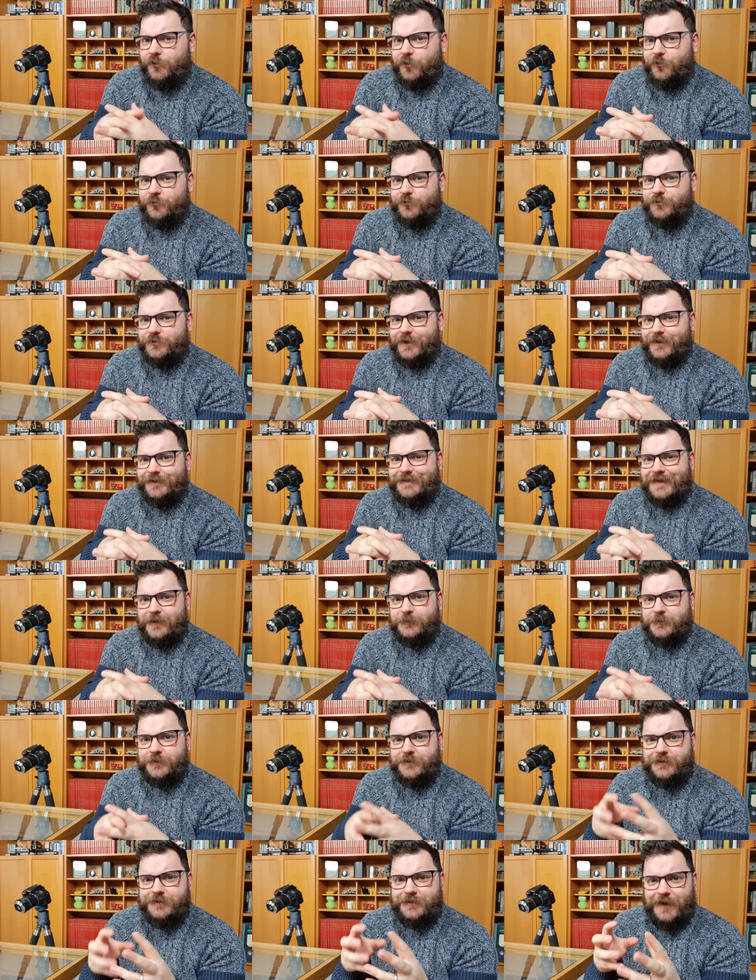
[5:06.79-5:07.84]
those
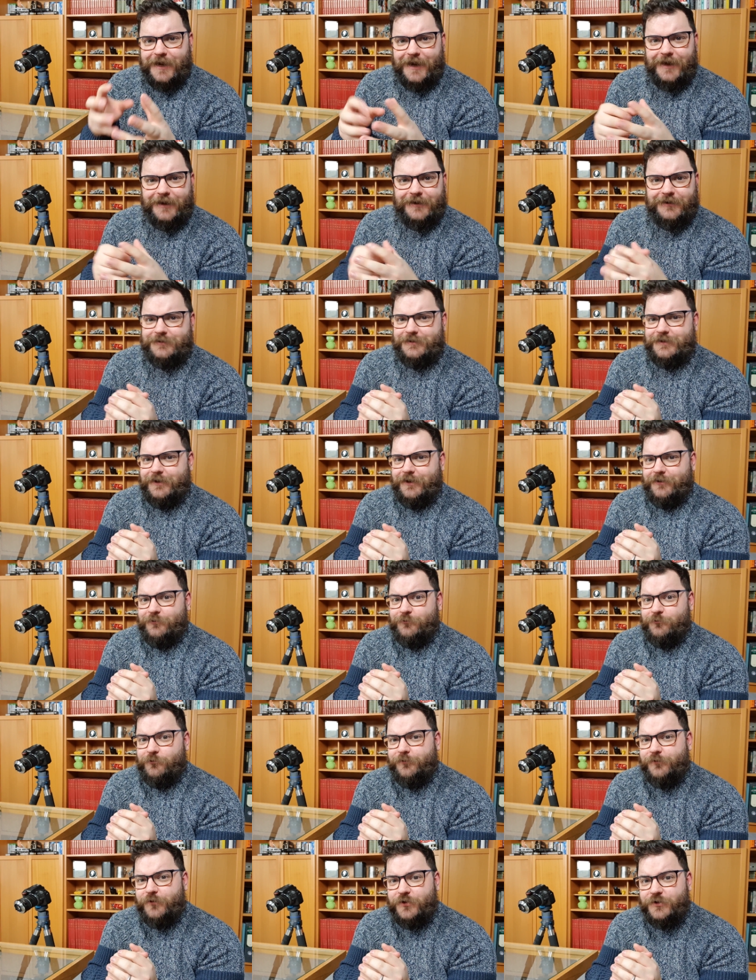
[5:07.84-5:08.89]
adapters and uh, the
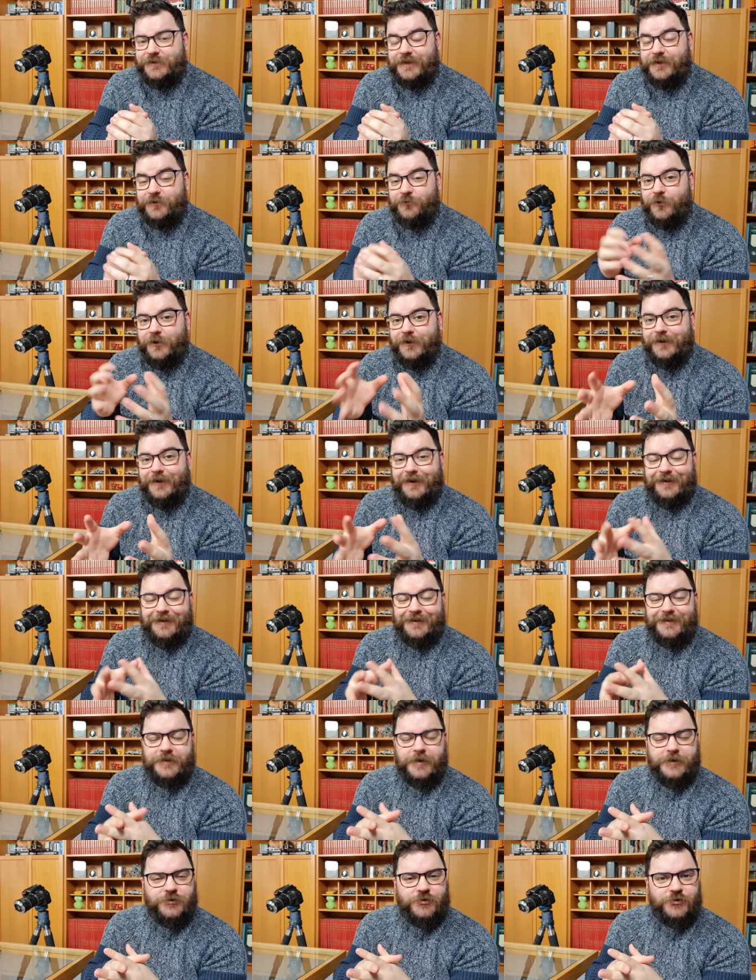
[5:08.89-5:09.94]
reversing ring and
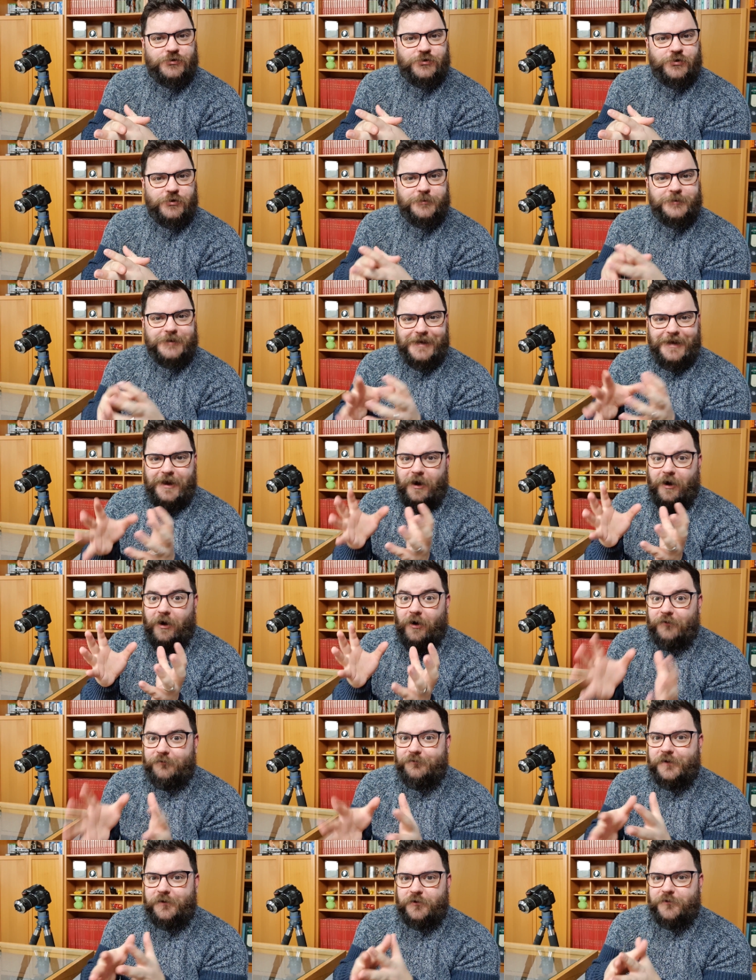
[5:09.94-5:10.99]
extension tubes are
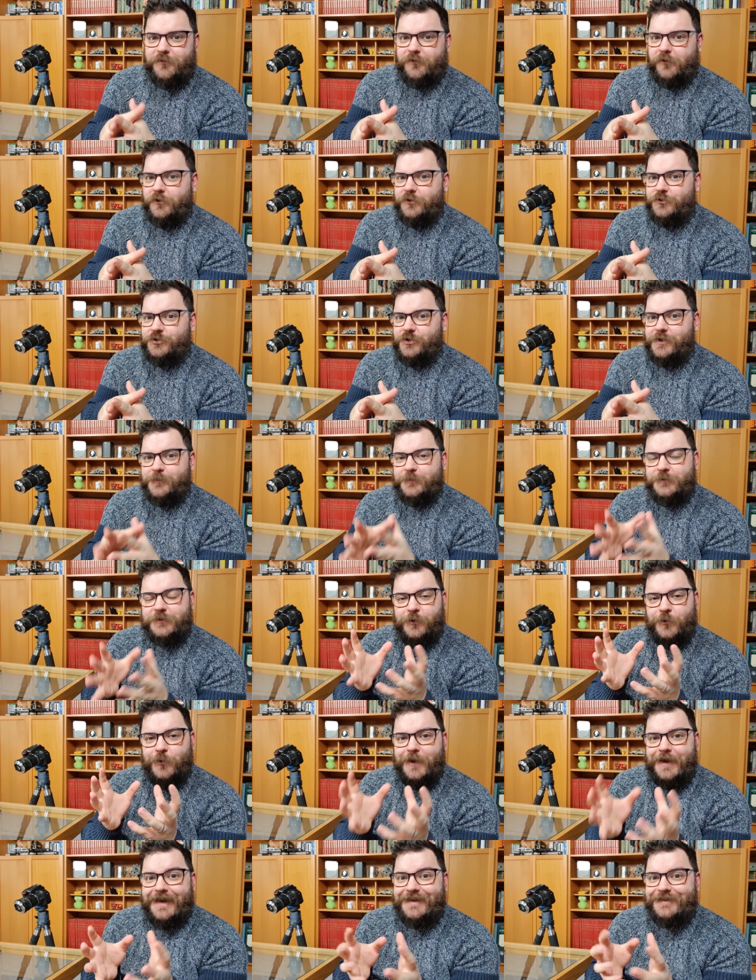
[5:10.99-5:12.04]
very, very cheap,
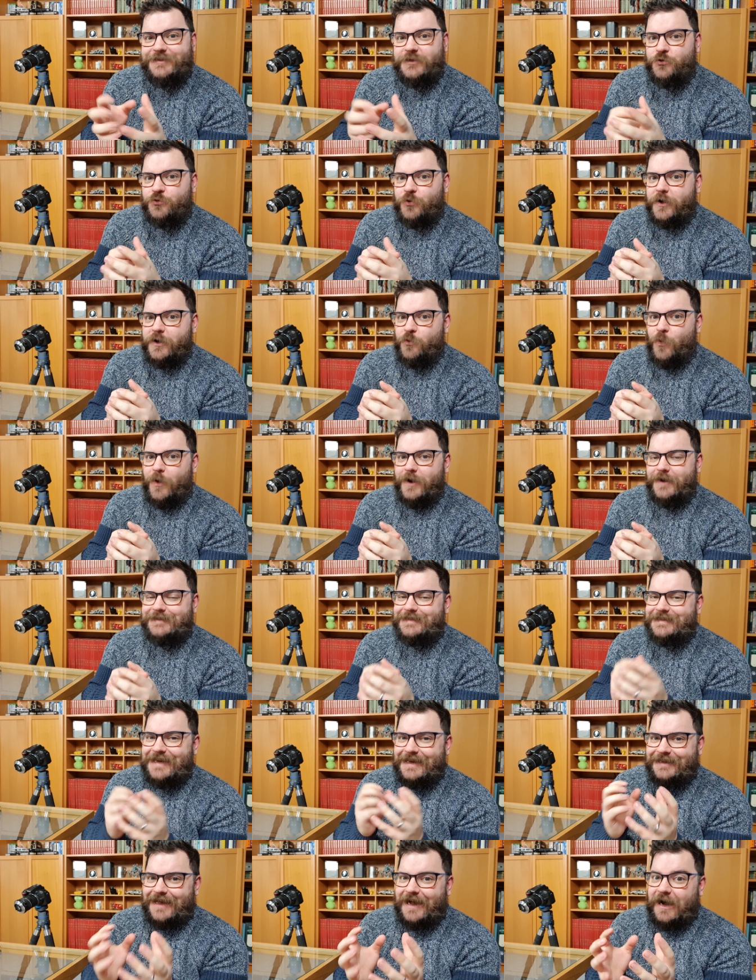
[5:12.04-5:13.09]
so it's a great way to
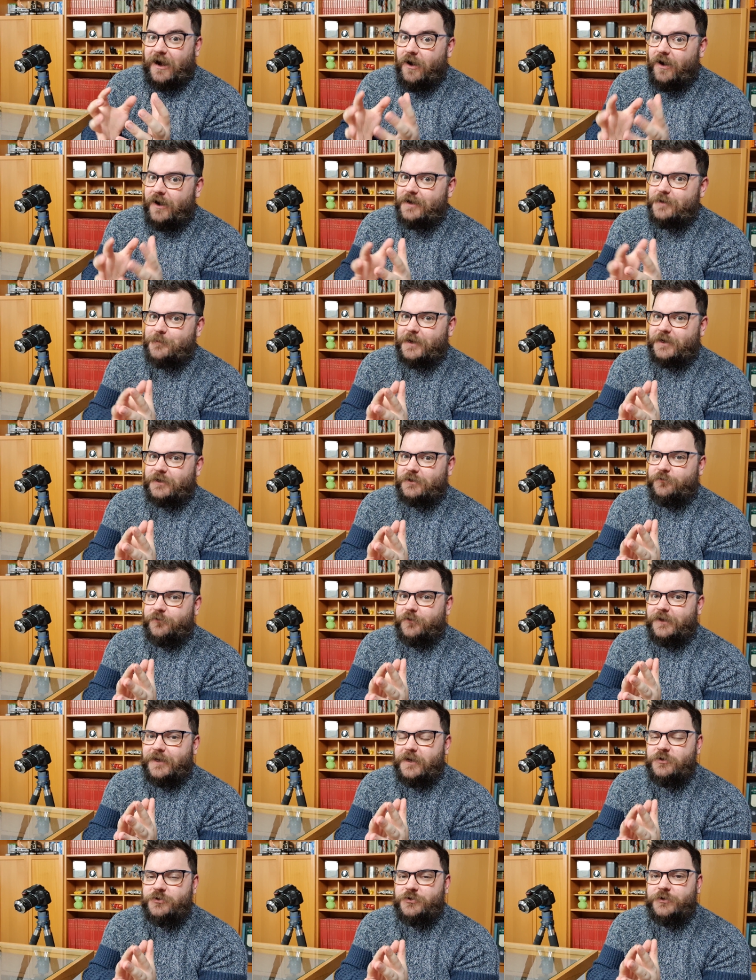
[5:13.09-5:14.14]
get that high
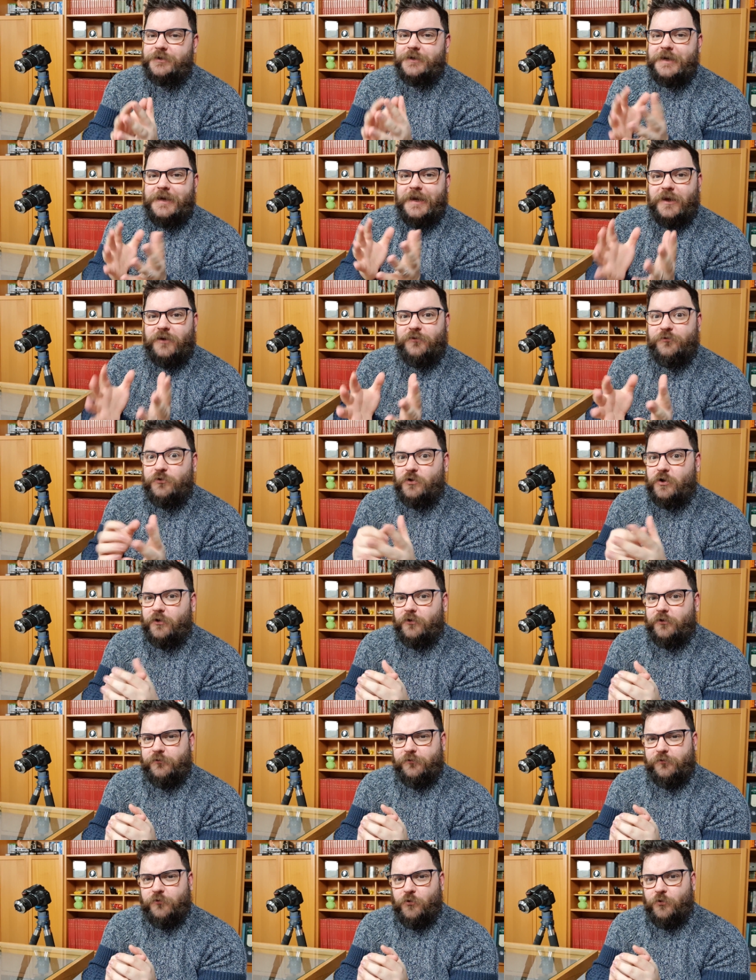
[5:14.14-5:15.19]
magnification if you can't
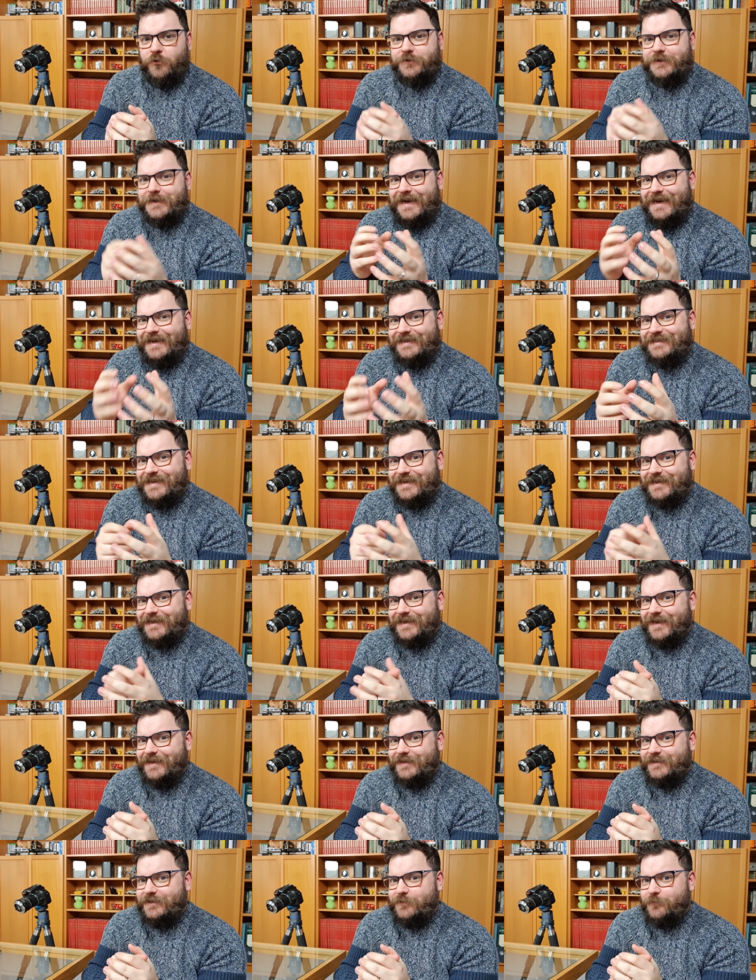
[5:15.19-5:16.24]
afford a
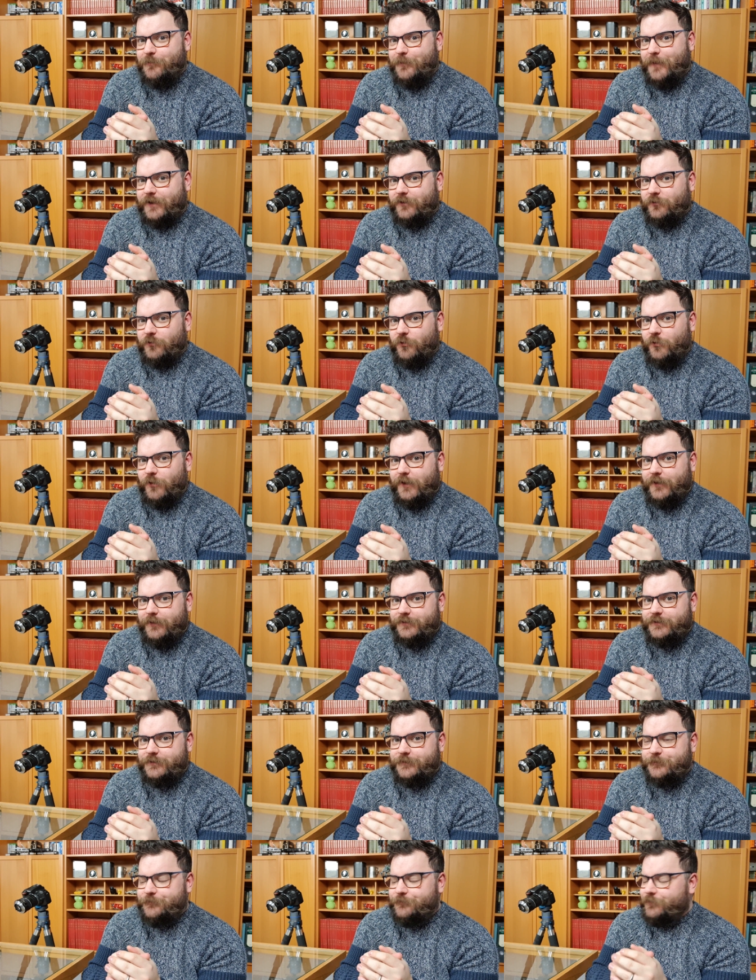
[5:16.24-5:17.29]
dedicated macro
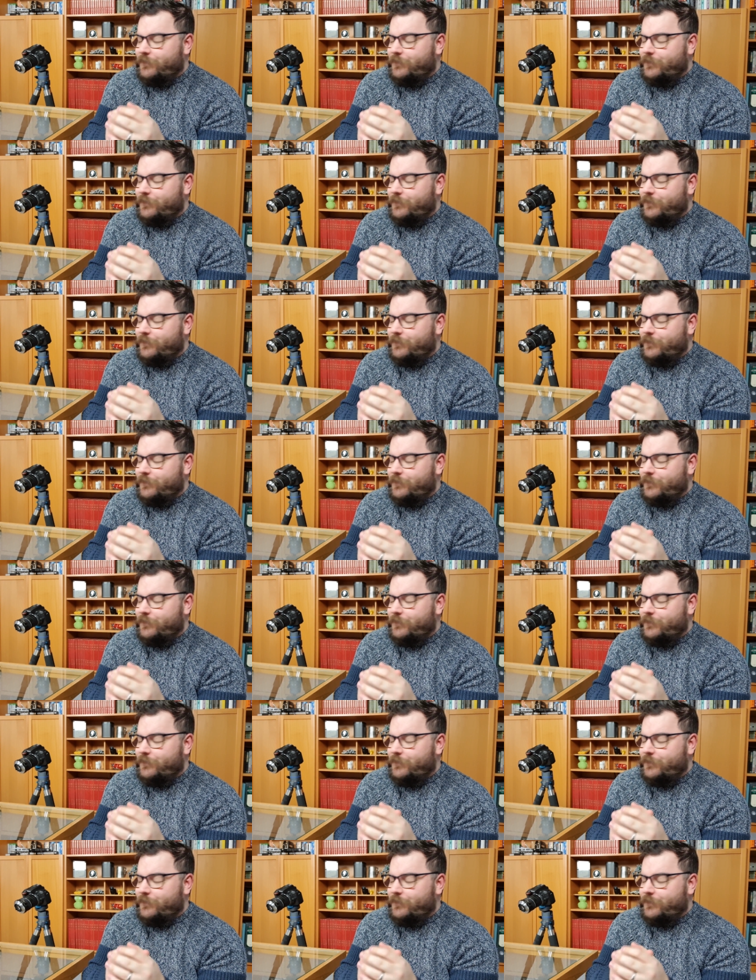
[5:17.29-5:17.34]
lens.